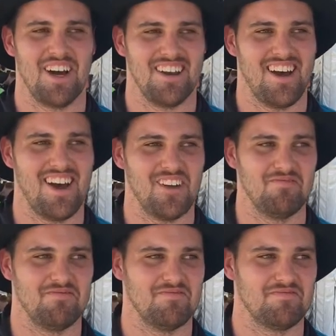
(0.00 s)
but
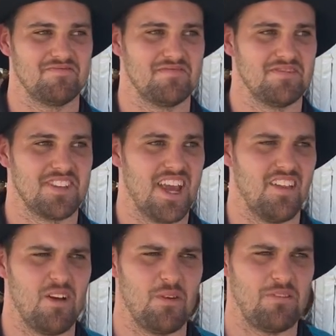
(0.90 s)
um, yeah,
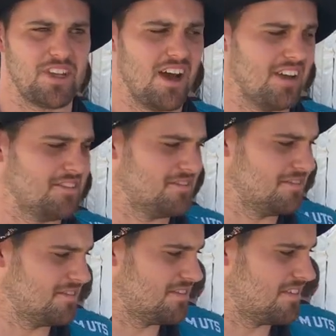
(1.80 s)
like we've
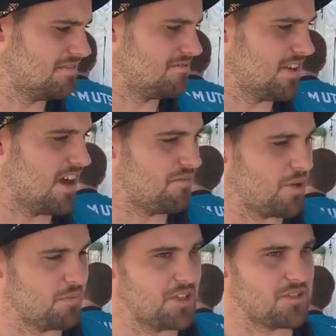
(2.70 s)
done, I've
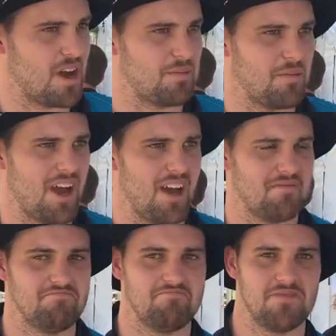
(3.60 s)
probably strapped about
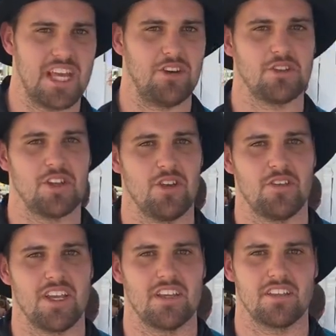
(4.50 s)
10 or so
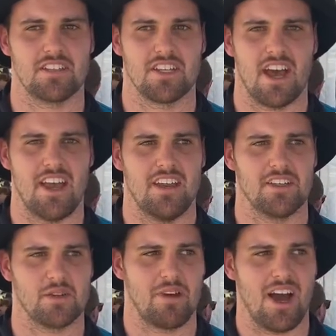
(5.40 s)
things today, and
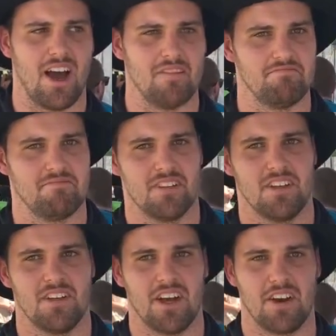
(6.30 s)
it's about
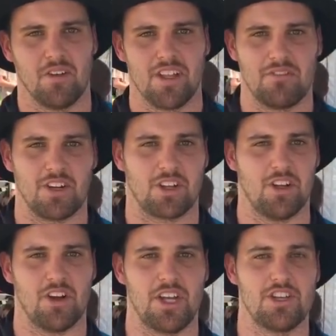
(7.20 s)
I don't know, 11
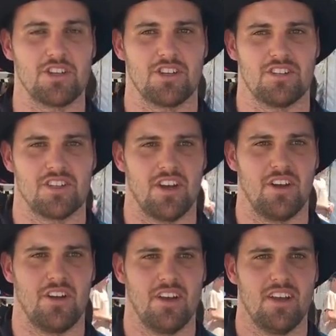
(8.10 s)
o'clock ish.
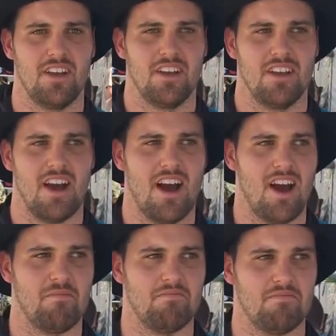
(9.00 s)
So,
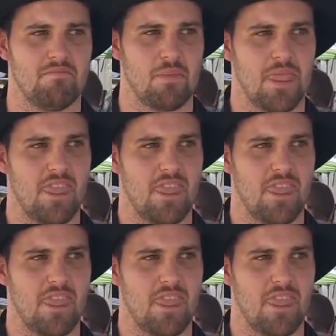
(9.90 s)
um,